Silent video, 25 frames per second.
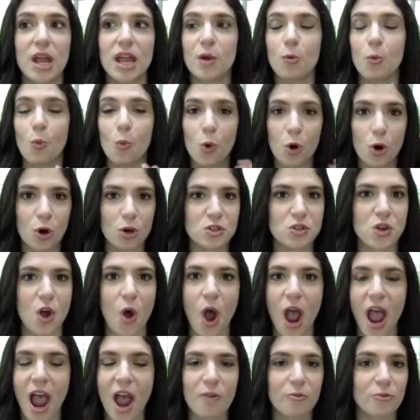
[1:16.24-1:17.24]
works
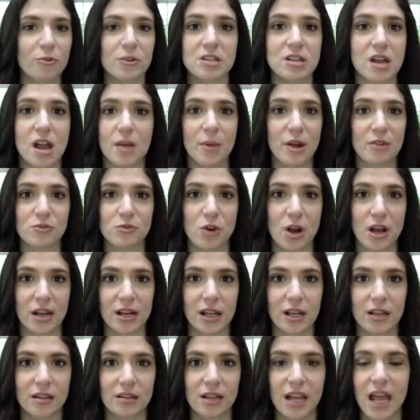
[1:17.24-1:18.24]
every time I've tried
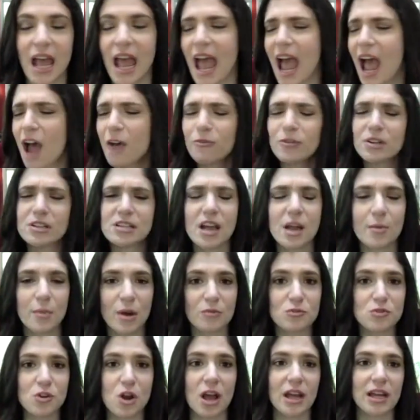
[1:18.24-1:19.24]
it. Every time
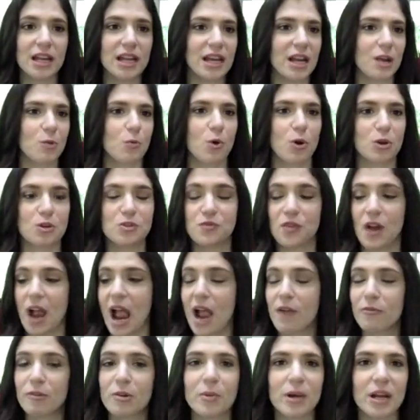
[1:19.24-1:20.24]
I've tried it, it works for
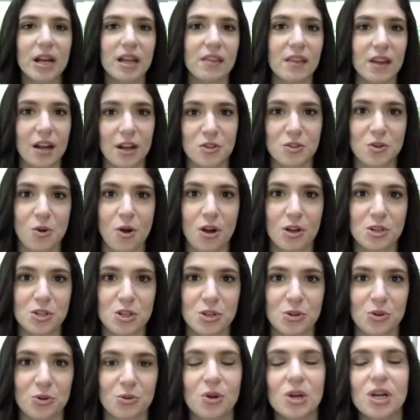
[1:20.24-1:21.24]
everybody that I talk
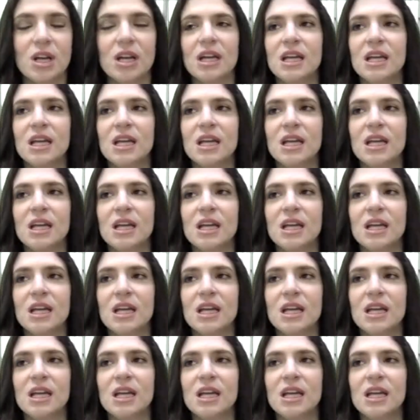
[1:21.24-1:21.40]
to.